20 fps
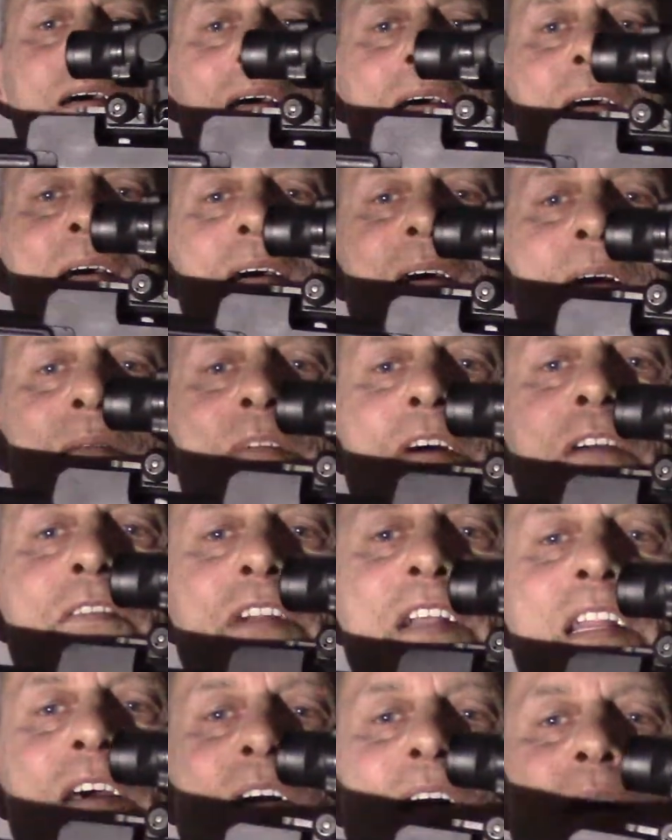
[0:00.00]
I'm not
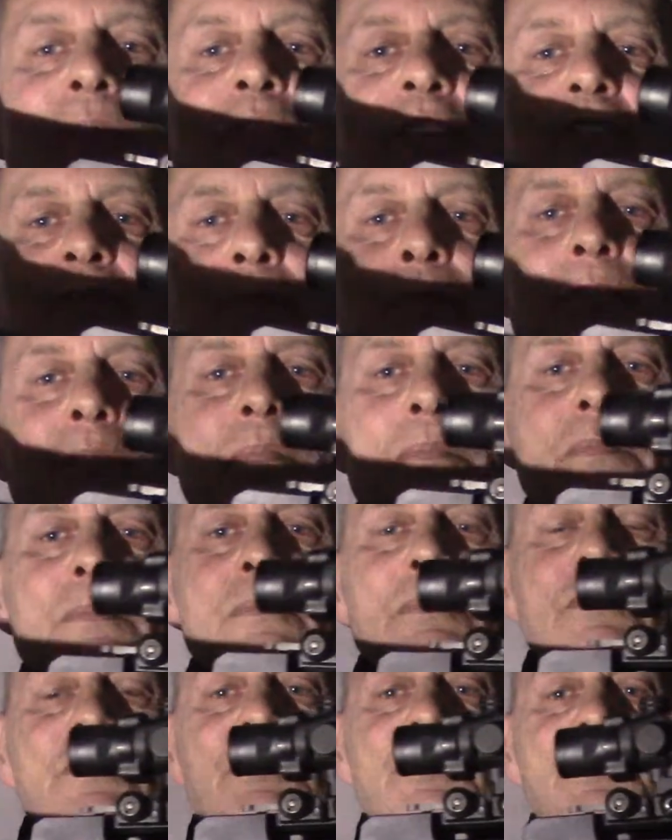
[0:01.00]
really, I'm just
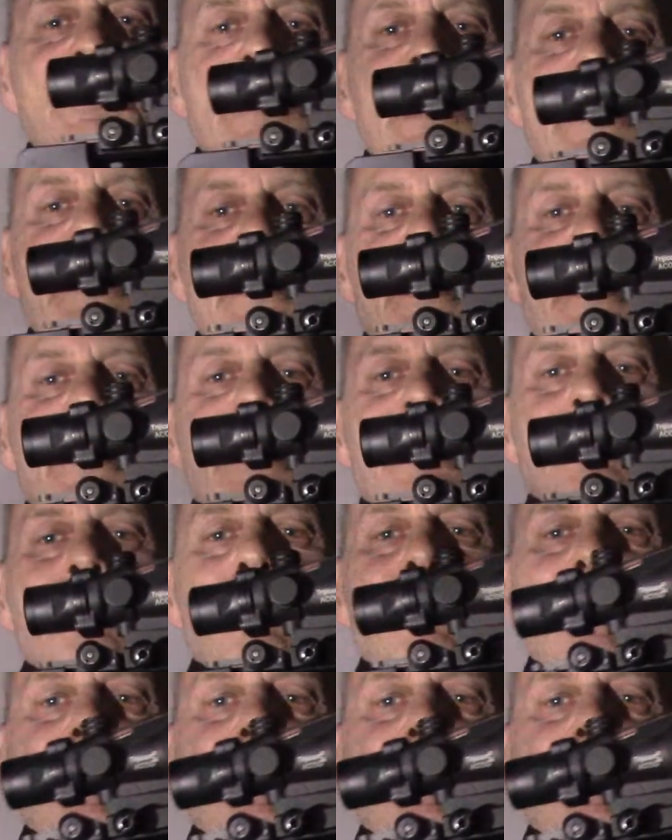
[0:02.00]
steadying, but the